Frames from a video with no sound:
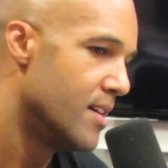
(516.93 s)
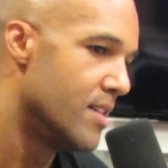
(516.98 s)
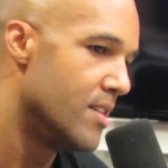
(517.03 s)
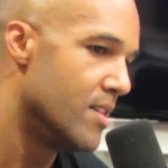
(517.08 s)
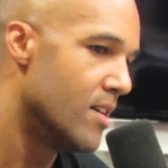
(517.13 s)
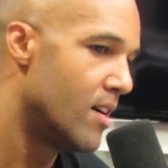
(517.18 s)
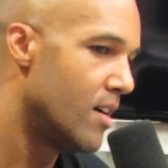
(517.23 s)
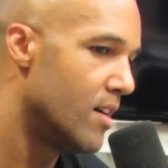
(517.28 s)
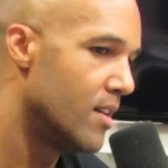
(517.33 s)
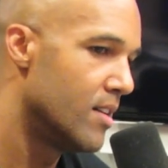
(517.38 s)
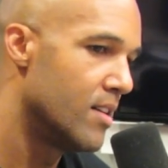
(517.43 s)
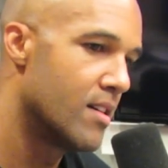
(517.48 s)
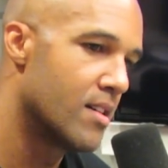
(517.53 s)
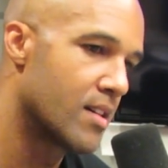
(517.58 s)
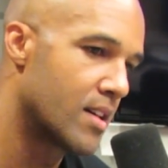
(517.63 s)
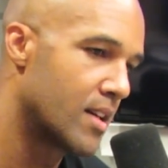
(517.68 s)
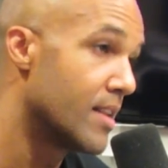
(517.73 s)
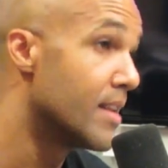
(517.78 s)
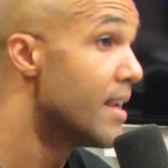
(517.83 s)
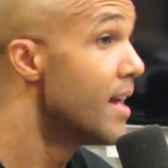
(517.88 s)
y'all
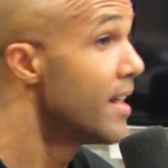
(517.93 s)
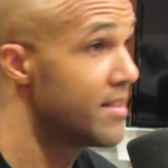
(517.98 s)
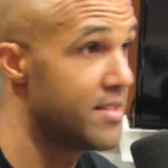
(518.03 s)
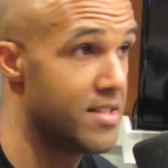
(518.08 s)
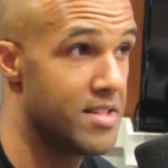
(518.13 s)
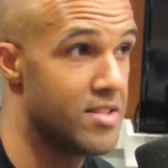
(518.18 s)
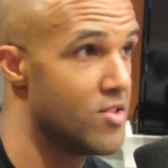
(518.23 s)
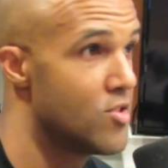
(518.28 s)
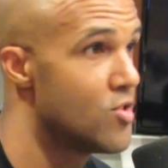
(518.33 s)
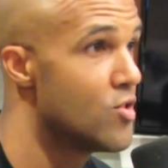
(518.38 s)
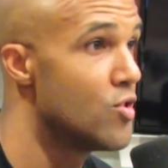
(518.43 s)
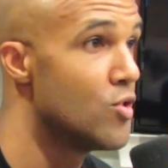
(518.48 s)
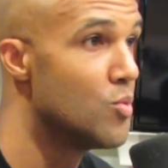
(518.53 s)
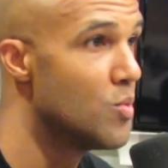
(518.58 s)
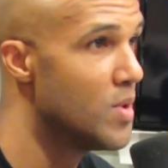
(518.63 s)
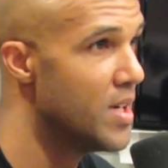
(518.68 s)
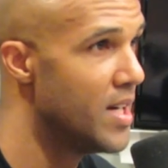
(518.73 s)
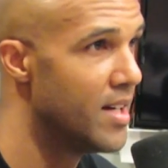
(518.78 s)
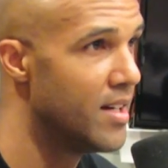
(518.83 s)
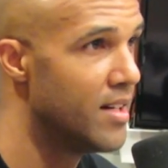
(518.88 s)
are connecting too
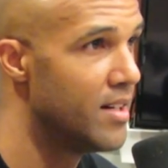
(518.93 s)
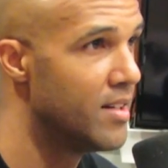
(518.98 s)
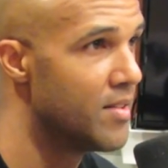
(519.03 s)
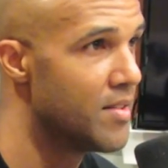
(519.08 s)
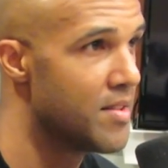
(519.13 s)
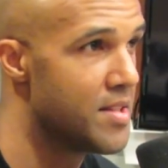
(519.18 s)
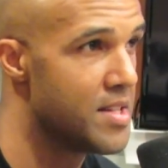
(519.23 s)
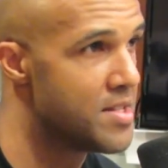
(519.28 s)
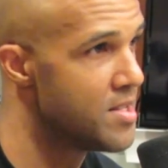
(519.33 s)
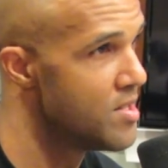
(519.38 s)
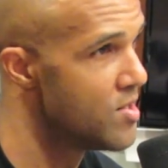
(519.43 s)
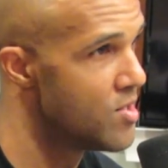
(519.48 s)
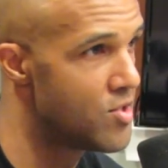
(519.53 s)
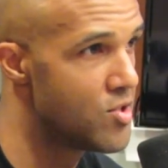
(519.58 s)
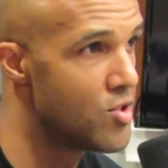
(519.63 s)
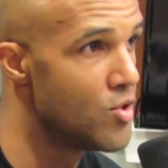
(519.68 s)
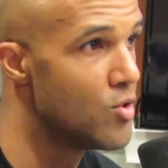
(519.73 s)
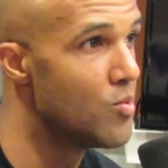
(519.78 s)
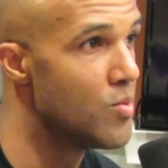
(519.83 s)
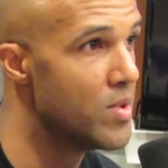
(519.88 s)
well. This is
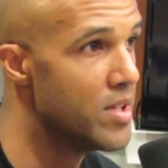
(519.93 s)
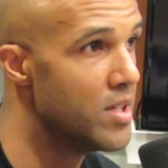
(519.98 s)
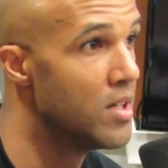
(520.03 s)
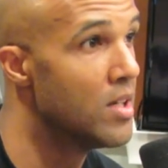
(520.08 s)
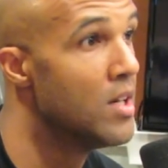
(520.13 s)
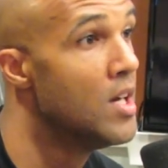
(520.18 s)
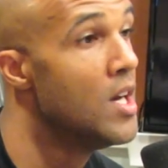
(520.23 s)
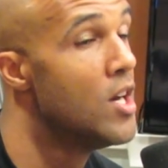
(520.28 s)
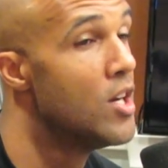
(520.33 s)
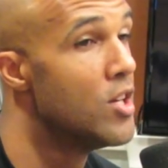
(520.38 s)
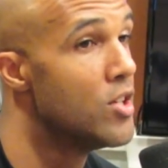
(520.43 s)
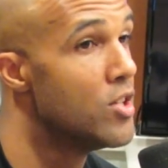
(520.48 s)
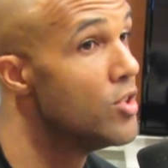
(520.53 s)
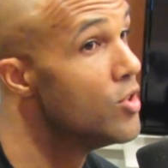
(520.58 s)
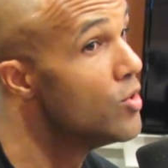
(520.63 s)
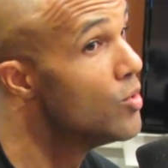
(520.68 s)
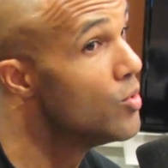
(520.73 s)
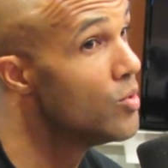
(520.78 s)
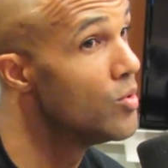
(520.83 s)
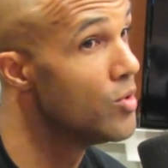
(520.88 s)
too real.
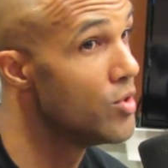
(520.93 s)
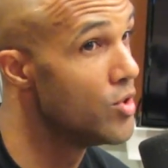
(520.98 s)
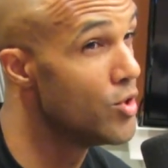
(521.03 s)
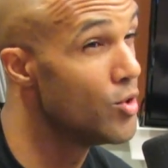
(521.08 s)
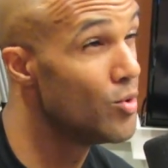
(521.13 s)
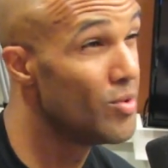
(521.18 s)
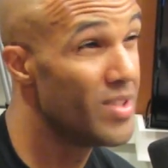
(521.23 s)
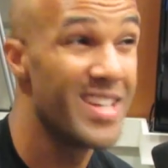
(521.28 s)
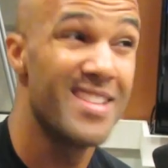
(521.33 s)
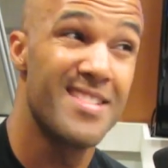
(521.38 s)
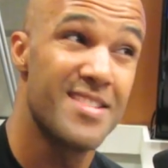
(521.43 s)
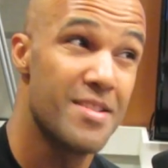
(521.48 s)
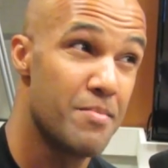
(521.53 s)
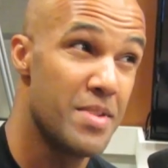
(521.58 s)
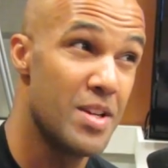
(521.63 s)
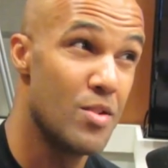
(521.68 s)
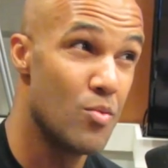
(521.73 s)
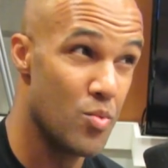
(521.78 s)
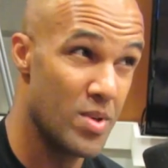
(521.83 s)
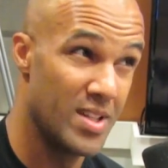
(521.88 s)
You need to
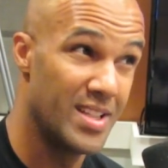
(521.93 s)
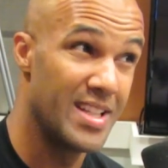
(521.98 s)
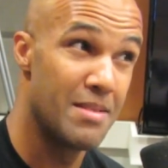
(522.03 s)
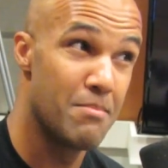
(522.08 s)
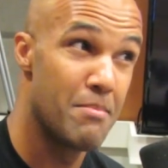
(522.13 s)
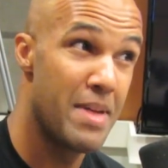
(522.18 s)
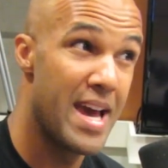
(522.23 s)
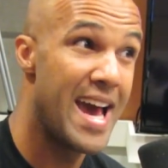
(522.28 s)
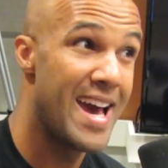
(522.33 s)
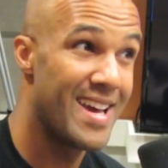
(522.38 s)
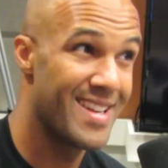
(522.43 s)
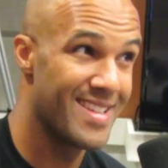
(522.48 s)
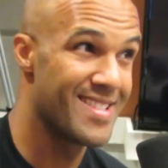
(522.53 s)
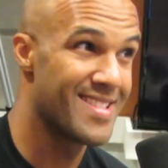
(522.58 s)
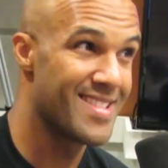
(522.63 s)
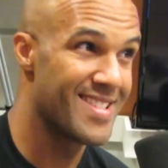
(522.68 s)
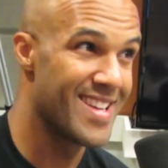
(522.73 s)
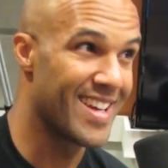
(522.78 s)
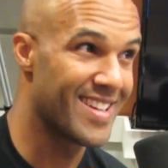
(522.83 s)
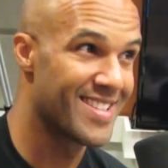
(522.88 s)
be really bad at
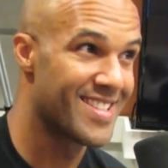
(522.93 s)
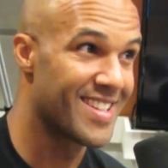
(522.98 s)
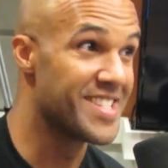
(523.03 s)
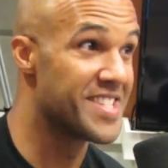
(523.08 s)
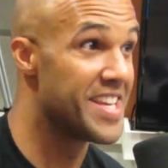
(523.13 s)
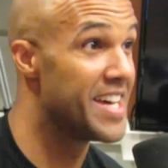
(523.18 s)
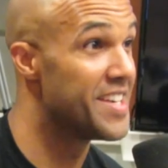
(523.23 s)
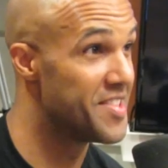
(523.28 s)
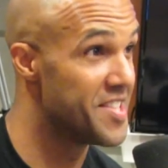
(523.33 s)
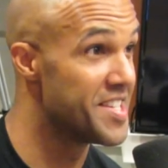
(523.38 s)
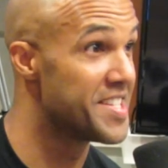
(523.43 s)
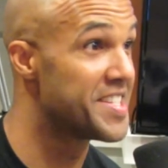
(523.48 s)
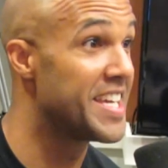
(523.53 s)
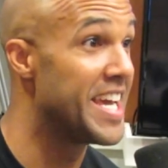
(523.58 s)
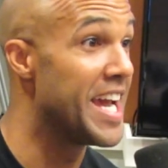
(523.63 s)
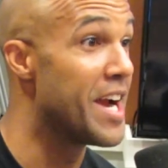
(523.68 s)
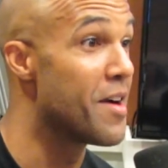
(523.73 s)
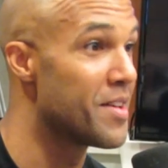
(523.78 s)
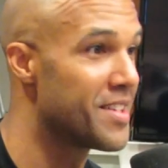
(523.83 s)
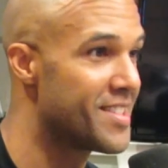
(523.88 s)
sex." Because this
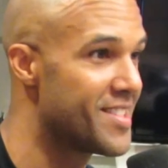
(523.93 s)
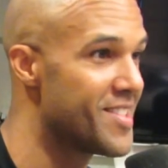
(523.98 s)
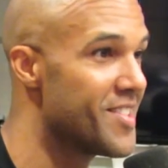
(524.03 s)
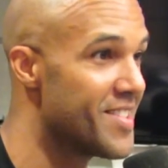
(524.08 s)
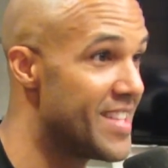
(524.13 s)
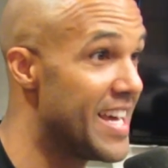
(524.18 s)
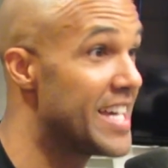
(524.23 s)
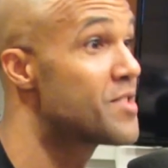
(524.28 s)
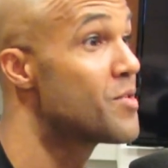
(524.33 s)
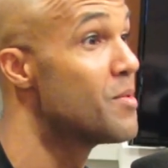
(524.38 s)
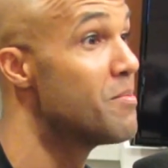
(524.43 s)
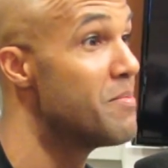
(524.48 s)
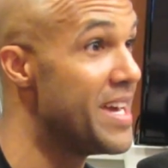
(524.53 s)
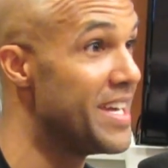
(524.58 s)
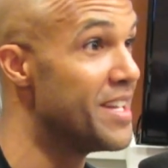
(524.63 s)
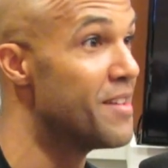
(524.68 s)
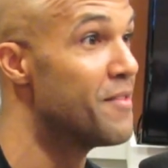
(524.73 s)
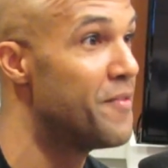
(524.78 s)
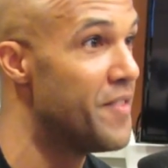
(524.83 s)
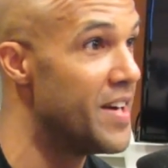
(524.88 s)
character, that's what
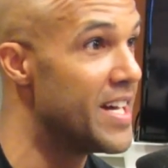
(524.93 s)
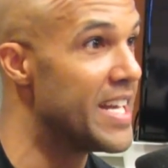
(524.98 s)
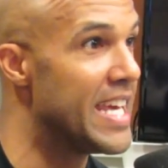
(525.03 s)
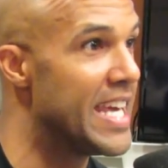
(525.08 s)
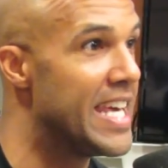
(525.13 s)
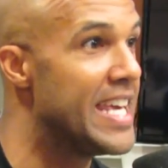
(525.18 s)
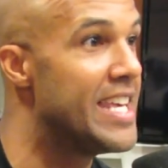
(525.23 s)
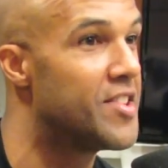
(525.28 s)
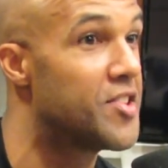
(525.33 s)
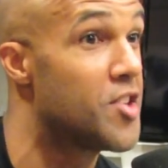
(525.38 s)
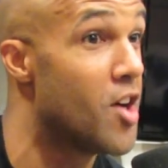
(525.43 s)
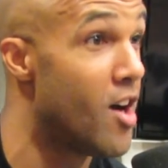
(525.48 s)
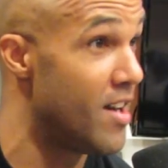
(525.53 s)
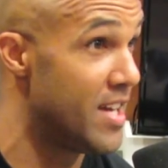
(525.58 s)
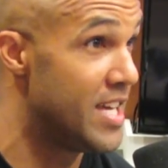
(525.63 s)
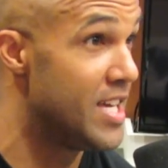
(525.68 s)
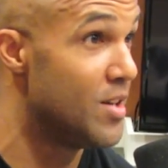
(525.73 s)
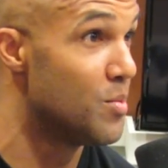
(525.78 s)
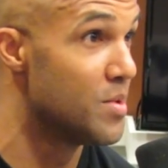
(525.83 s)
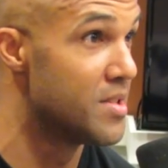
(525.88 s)
made it funny. He
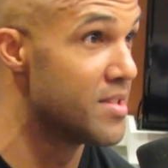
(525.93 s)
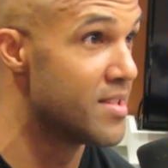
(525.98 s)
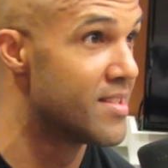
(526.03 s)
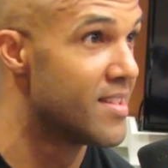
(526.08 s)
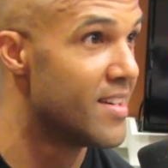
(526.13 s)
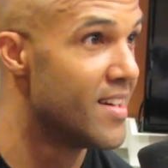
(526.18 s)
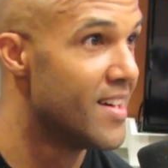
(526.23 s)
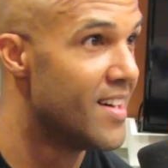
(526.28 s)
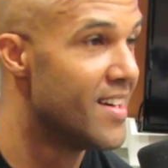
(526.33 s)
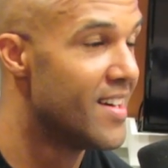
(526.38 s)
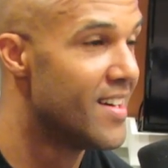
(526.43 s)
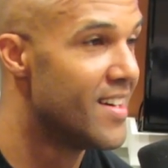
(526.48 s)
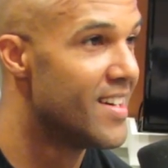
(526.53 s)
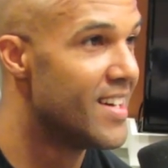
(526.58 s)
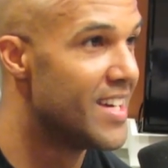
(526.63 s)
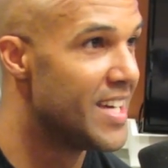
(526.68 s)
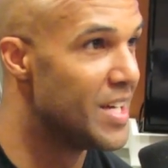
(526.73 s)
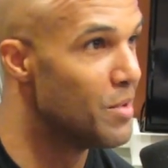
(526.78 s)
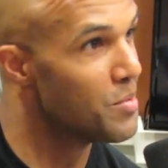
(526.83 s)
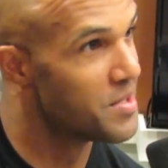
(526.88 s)
thought he was
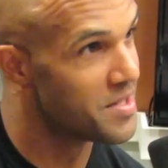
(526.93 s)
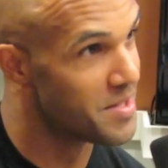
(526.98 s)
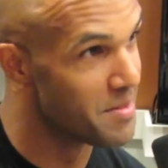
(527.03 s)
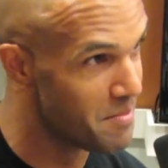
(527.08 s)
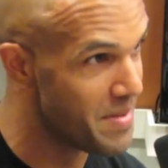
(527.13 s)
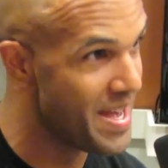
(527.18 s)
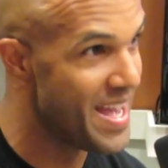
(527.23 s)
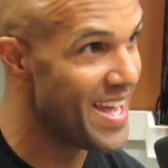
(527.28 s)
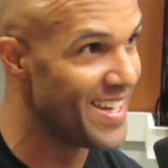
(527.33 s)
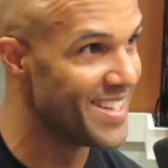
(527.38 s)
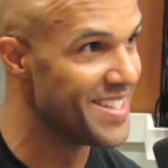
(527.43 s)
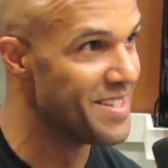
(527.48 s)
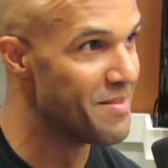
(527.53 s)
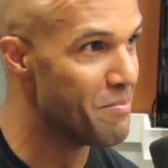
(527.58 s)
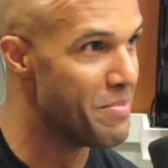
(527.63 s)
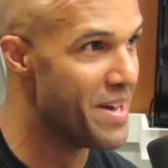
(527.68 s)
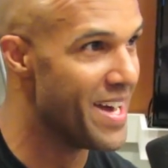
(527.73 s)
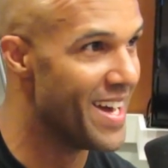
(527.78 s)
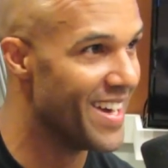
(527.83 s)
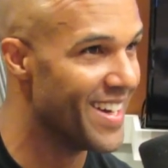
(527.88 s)
the man in
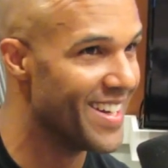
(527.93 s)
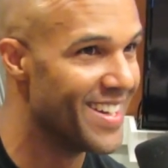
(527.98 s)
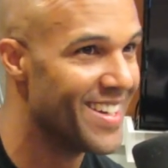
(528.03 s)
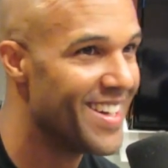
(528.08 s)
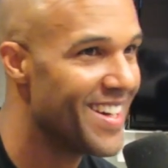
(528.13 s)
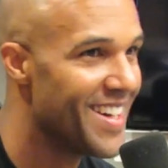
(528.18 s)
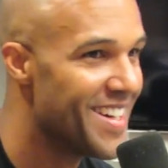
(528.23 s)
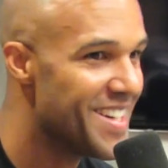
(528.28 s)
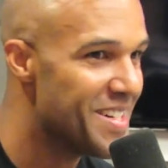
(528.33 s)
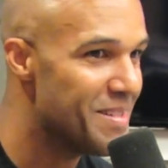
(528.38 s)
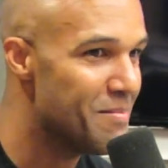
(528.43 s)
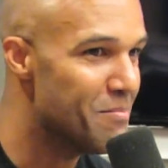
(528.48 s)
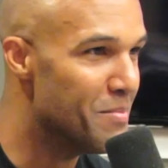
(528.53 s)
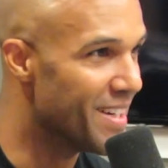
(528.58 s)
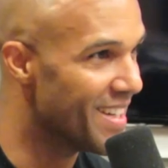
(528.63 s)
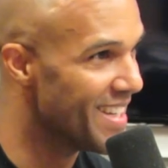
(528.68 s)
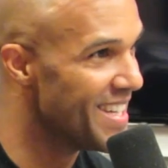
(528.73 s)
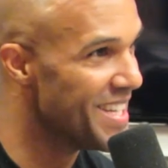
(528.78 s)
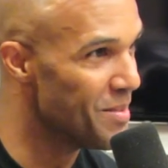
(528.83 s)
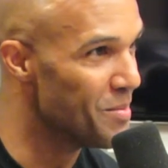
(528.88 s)
bed,
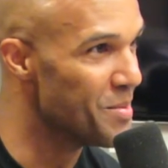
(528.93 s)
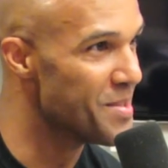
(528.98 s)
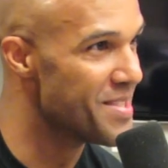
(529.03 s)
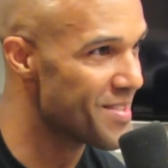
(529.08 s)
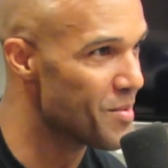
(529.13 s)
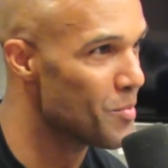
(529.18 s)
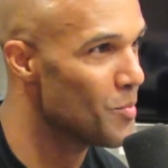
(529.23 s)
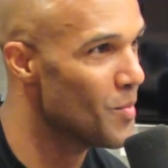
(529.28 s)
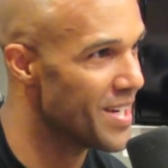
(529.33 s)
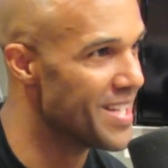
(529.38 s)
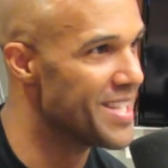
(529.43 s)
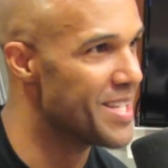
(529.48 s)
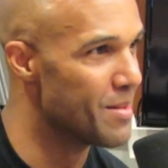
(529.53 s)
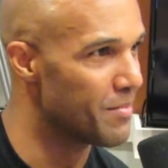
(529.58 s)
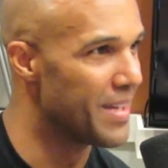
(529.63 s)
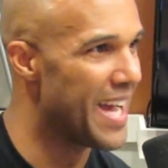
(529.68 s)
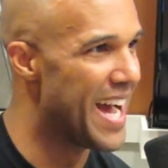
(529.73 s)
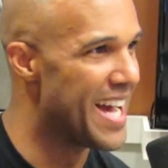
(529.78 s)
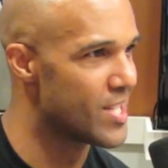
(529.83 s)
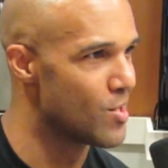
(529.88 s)
but he was one of
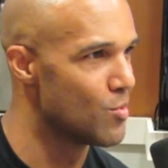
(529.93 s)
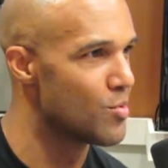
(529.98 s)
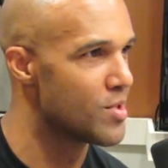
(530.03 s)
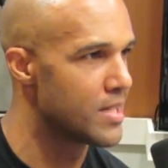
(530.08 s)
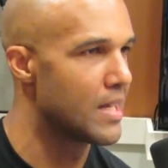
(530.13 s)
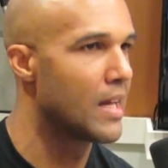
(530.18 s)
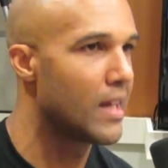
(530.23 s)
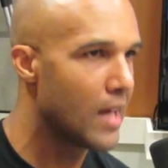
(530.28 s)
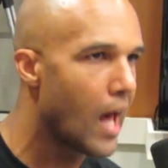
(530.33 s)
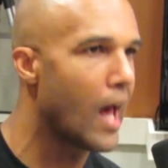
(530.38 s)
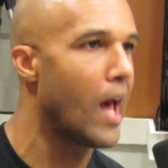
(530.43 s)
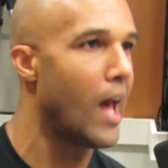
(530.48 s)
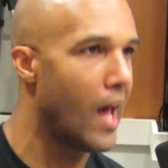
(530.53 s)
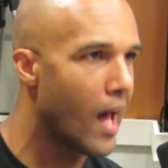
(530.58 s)
them guys who was just like,